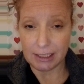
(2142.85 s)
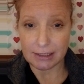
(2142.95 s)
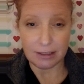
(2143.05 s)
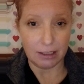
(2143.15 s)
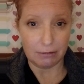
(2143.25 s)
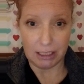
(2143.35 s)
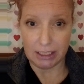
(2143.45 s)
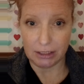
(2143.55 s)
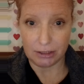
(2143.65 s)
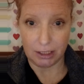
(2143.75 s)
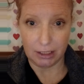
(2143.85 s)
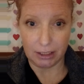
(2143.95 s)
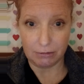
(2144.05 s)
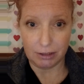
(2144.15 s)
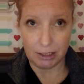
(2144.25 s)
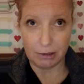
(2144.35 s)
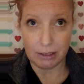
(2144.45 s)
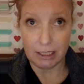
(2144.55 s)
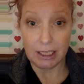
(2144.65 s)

it's not riding shotgun with you,